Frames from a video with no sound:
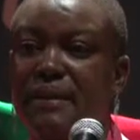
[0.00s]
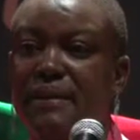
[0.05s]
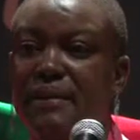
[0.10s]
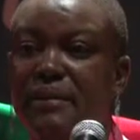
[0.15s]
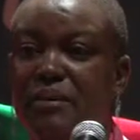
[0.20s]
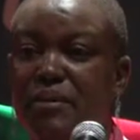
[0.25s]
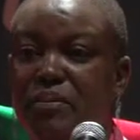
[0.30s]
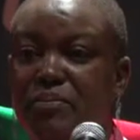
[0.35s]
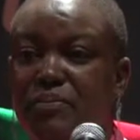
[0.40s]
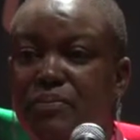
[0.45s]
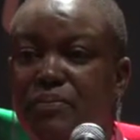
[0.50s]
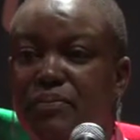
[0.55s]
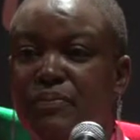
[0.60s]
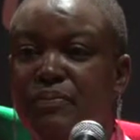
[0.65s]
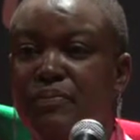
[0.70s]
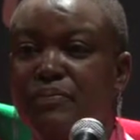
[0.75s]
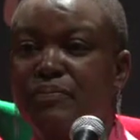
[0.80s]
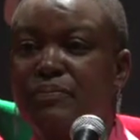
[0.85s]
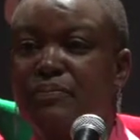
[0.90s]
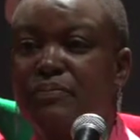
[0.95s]
Kingdom,
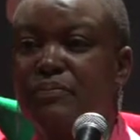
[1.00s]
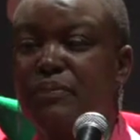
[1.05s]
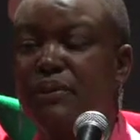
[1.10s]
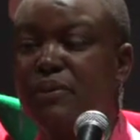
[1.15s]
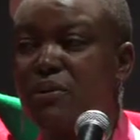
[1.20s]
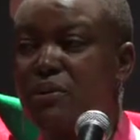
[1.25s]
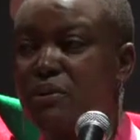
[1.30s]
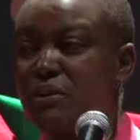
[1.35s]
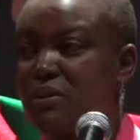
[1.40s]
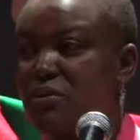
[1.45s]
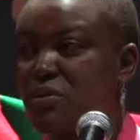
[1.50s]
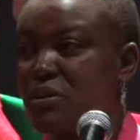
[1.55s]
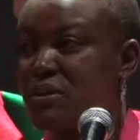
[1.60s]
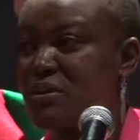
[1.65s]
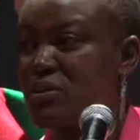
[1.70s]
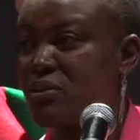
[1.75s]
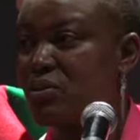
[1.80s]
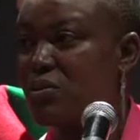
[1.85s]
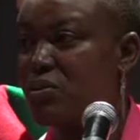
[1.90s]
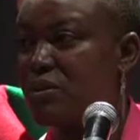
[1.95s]
because it
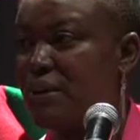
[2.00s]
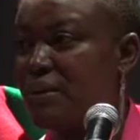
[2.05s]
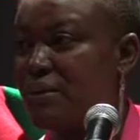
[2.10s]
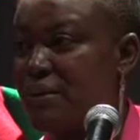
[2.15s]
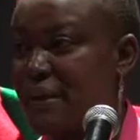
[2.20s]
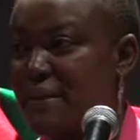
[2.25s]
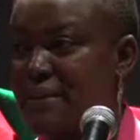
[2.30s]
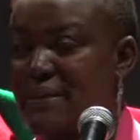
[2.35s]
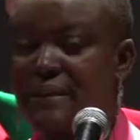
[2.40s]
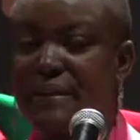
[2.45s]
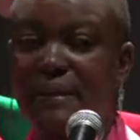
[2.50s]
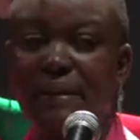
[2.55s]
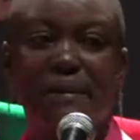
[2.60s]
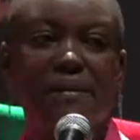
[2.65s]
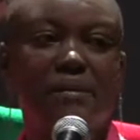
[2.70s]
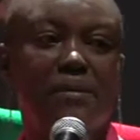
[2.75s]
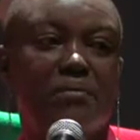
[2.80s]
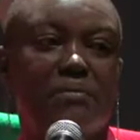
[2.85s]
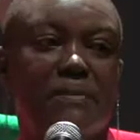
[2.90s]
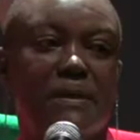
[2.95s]
was through the United
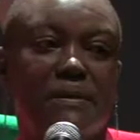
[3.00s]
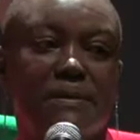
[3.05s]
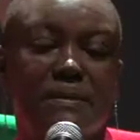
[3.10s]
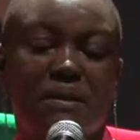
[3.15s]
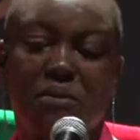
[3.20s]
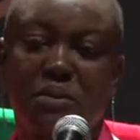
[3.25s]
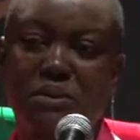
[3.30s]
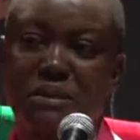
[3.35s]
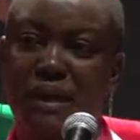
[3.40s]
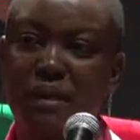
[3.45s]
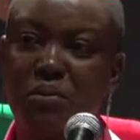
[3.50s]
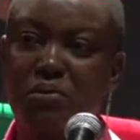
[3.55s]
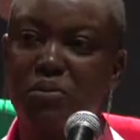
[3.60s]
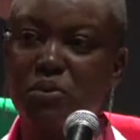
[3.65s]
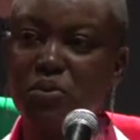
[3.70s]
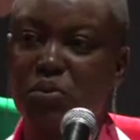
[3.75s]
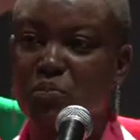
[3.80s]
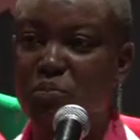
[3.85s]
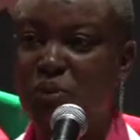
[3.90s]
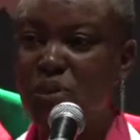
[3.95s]
Kingdom that I was able
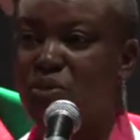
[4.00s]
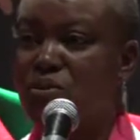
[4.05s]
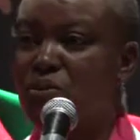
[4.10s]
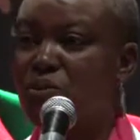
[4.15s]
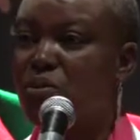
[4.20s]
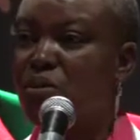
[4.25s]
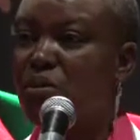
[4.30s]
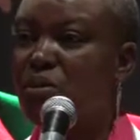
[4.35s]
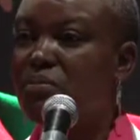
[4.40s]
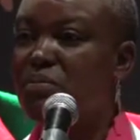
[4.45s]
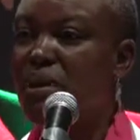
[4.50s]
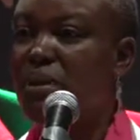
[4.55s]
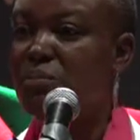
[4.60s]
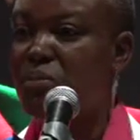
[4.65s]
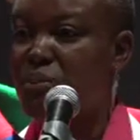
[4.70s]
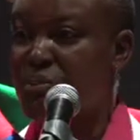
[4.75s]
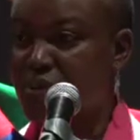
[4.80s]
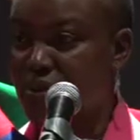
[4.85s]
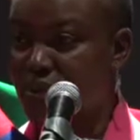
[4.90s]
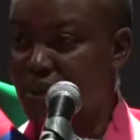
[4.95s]
to pursue all my
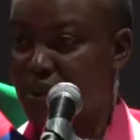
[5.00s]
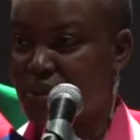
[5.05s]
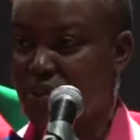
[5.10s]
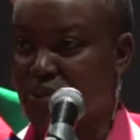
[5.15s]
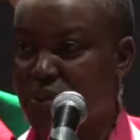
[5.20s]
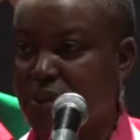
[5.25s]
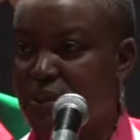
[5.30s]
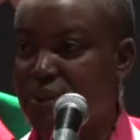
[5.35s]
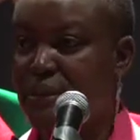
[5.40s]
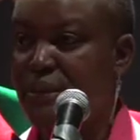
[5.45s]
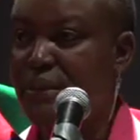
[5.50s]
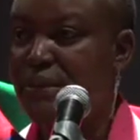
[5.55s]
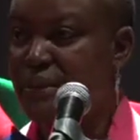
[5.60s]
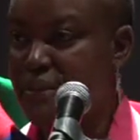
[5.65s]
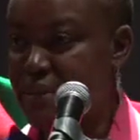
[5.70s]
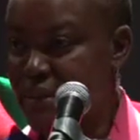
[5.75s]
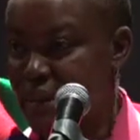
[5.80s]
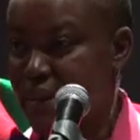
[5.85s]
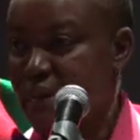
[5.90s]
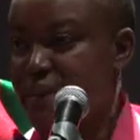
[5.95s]
postgraduate
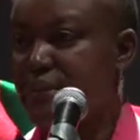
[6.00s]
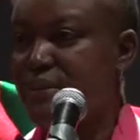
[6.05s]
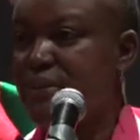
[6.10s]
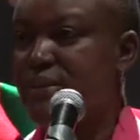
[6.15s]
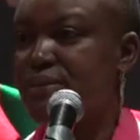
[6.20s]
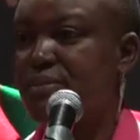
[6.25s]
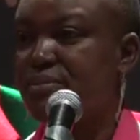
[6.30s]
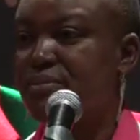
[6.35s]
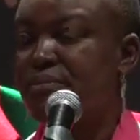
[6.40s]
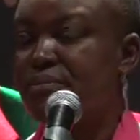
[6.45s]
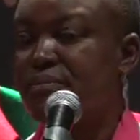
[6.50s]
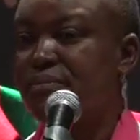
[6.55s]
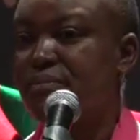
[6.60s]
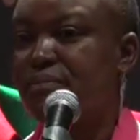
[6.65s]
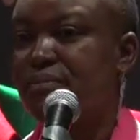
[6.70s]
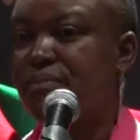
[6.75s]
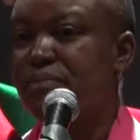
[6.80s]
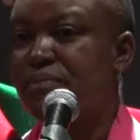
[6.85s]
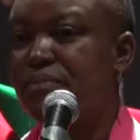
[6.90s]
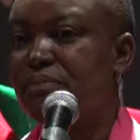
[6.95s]
studies.
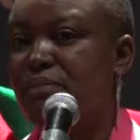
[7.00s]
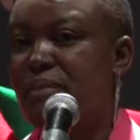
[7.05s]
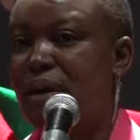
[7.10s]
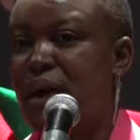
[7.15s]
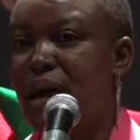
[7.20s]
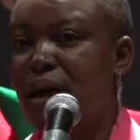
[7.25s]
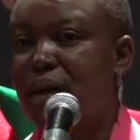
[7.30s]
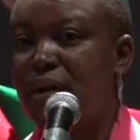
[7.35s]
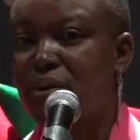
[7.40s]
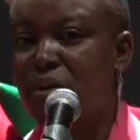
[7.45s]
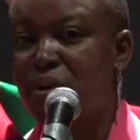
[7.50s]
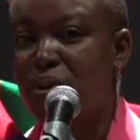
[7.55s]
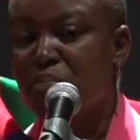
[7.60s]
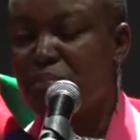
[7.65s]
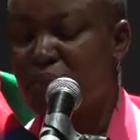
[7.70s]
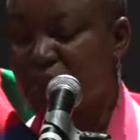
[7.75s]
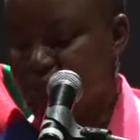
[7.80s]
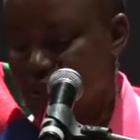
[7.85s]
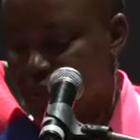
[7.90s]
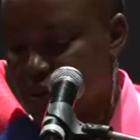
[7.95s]
I know
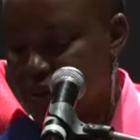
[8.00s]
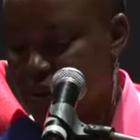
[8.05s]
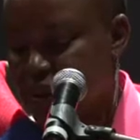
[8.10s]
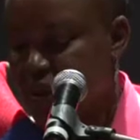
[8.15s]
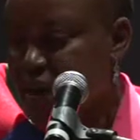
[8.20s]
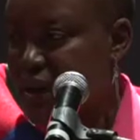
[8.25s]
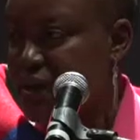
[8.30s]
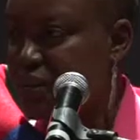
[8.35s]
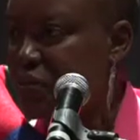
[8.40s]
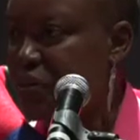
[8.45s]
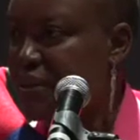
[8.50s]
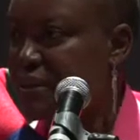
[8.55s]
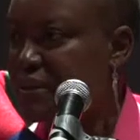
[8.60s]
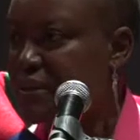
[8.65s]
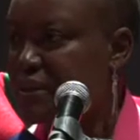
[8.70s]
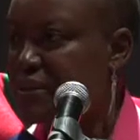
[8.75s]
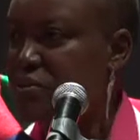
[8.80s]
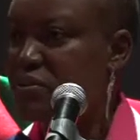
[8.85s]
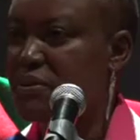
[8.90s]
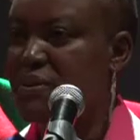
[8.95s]
about all the hard work
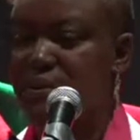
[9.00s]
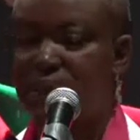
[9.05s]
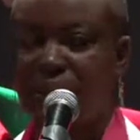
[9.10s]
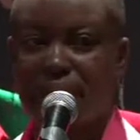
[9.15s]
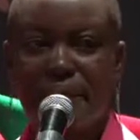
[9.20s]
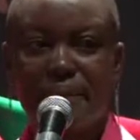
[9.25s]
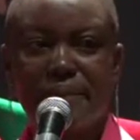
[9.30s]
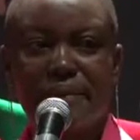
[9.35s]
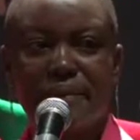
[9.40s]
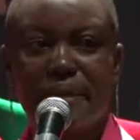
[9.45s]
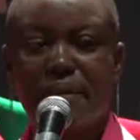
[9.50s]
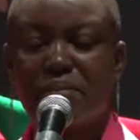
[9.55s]
that was done.